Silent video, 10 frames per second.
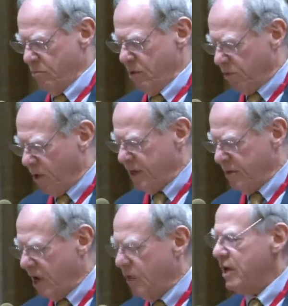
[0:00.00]
But what
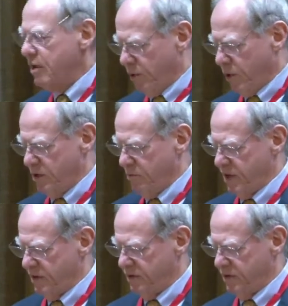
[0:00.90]
about
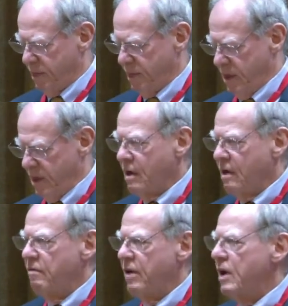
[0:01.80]
appointments
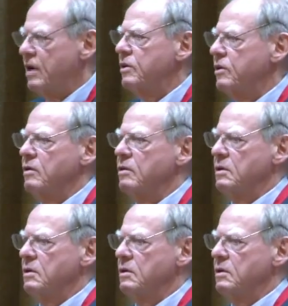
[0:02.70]
where the